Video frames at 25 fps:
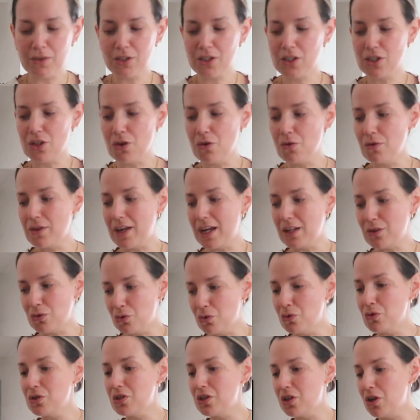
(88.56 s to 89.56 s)
So
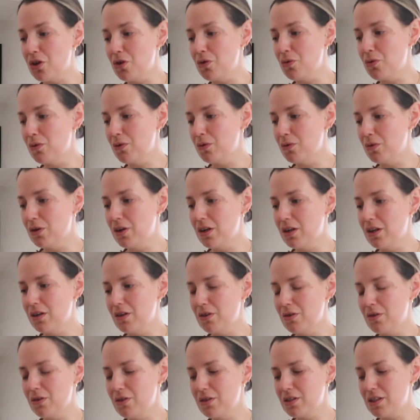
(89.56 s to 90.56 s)
that's also
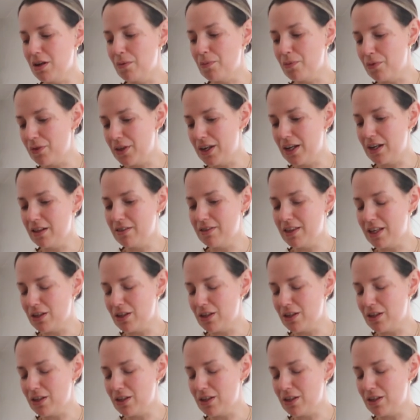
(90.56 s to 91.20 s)
something,